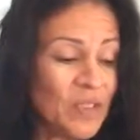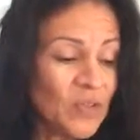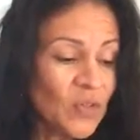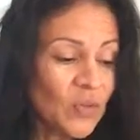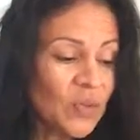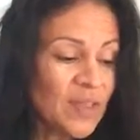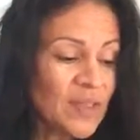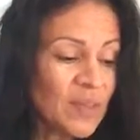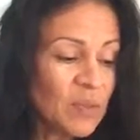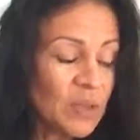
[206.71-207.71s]
So
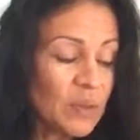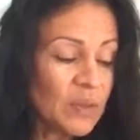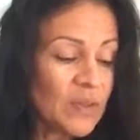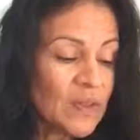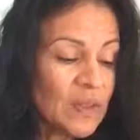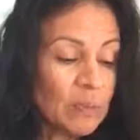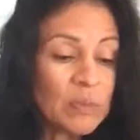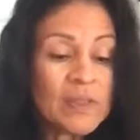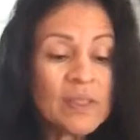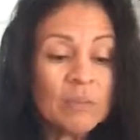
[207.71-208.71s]
that's something really
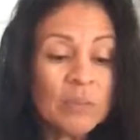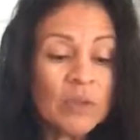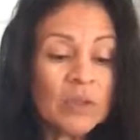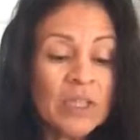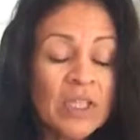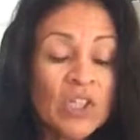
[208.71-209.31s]
simple.